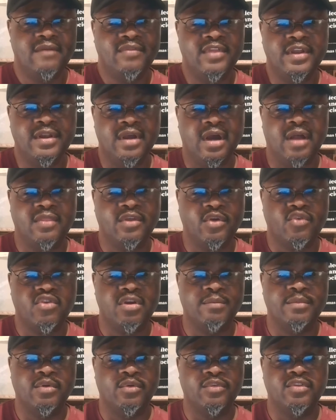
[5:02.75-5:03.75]
than other
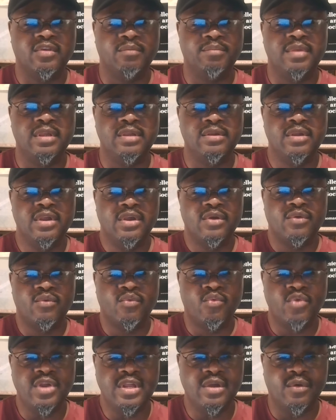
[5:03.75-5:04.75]
criminals to be
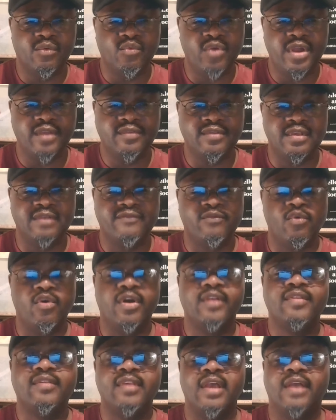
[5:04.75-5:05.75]
rearrested
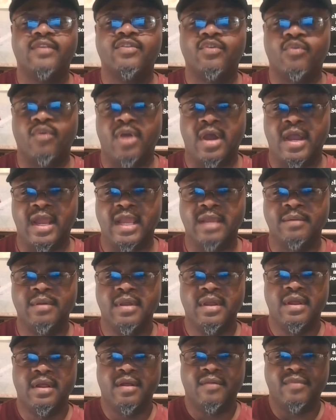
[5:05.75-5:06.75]
for a sex crime.
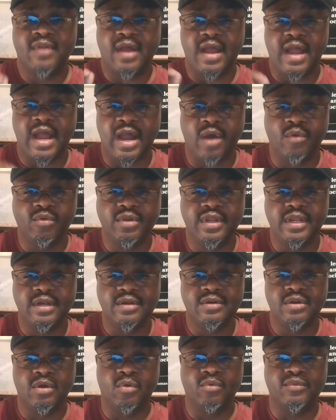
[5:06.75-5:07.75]
The outlet
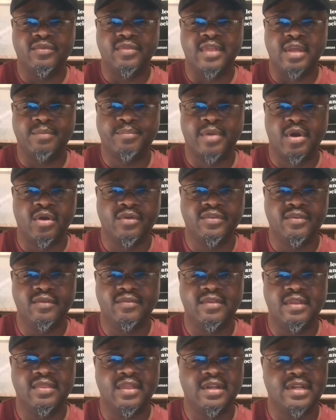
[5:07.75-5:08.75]
notes that
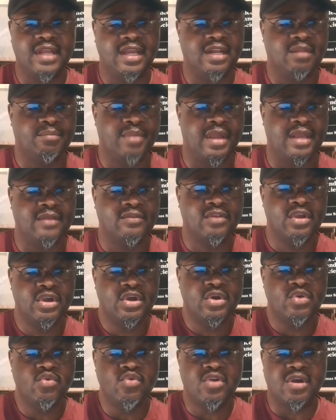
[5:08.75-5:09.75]
persons in the database
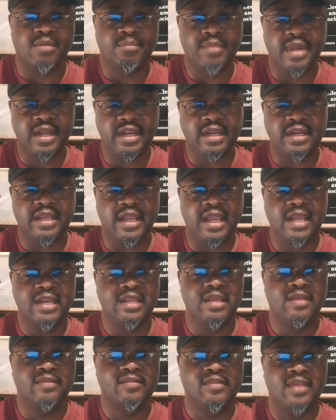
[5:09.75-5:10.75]
who committed
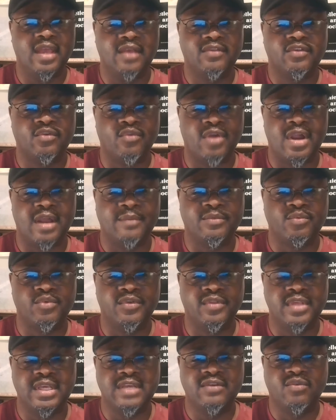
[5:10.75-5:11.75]
heinous sex crimes
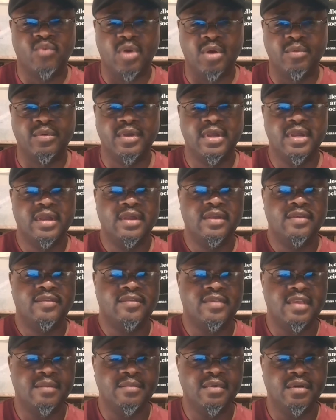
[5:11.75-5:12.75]
receive, quote,
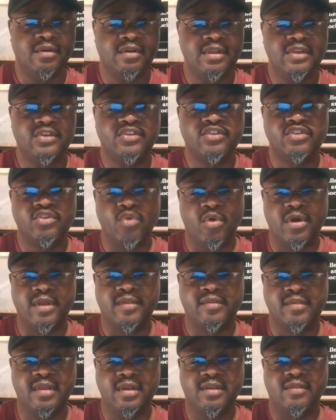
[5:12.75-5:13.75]
similarly short
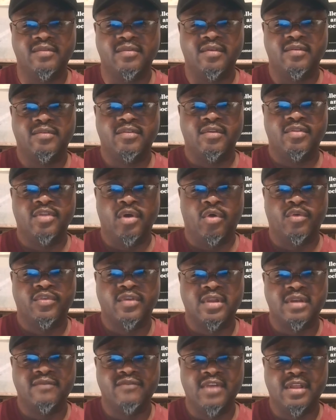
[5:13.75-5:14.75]
sentences to those
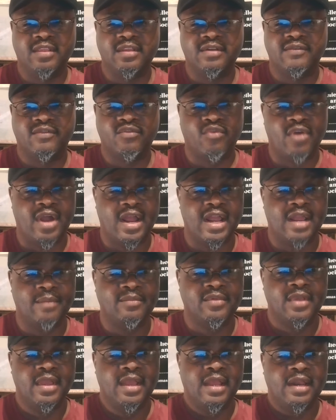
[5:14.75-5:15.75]
convicted of
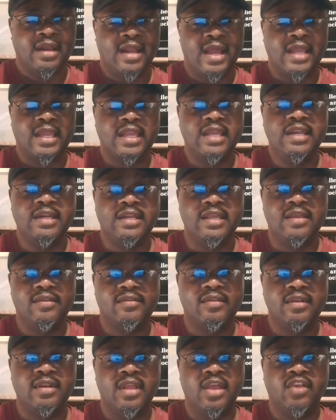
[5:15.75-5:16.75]
crimes like
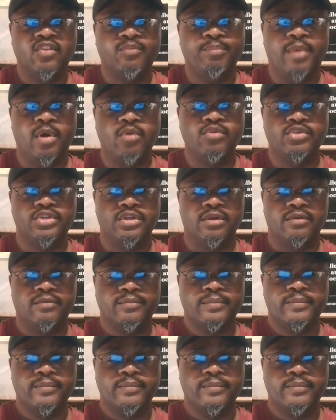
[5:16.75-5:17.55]
indecent exposure.